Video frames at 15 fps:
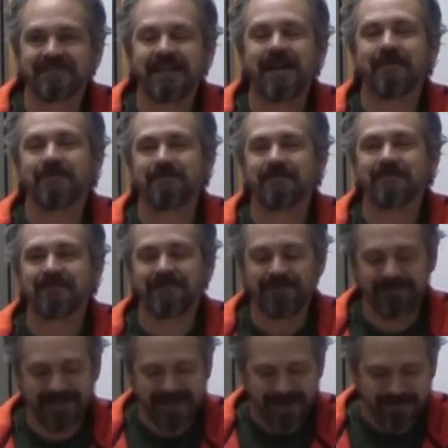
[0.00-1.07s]
Yeah.
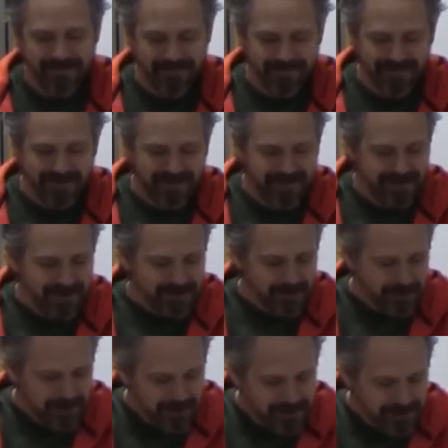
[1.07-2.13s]
Yeah.
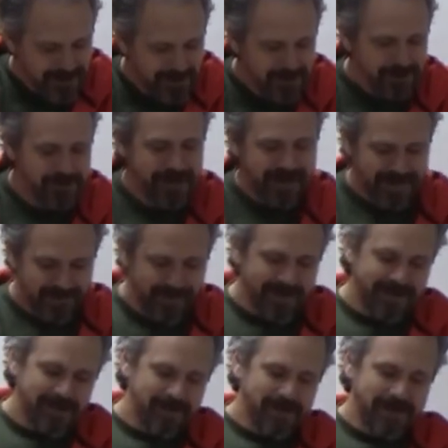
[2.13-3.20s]
So good, you, you guys
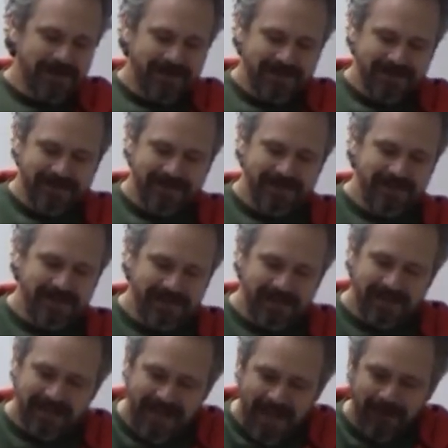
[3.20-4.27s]
picked up on it. The,
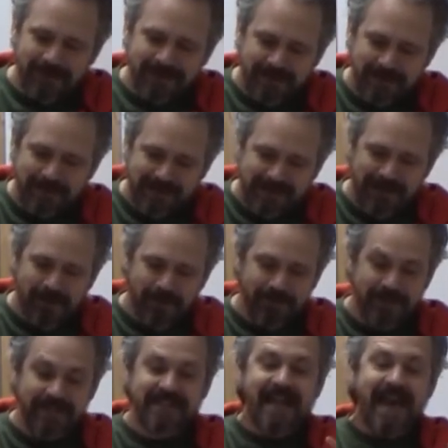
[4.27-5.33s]
the accounts themselves,
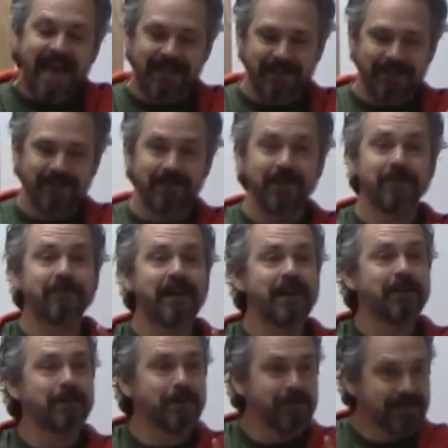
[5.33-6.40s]
the data, the
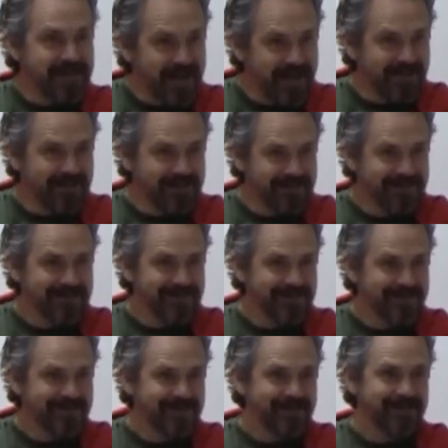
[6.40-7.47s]
available data,
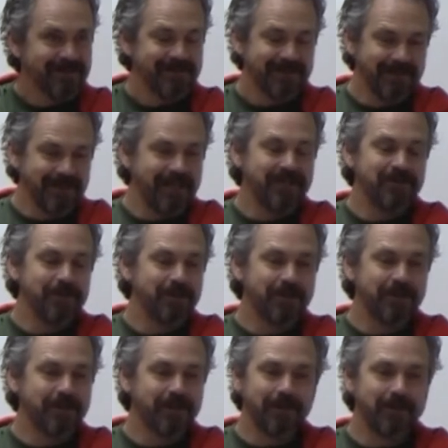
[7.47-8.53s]
leads you to
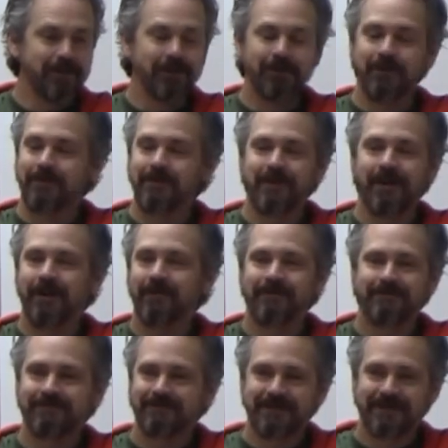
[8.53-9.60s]
conclude
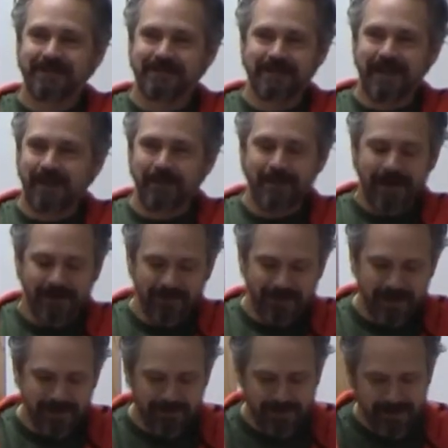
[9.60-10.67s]
no, this is not about
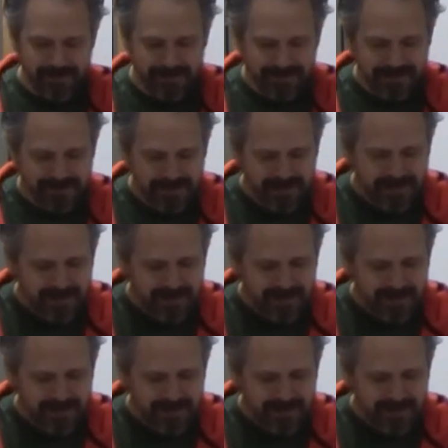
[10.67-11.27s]
grave robbers.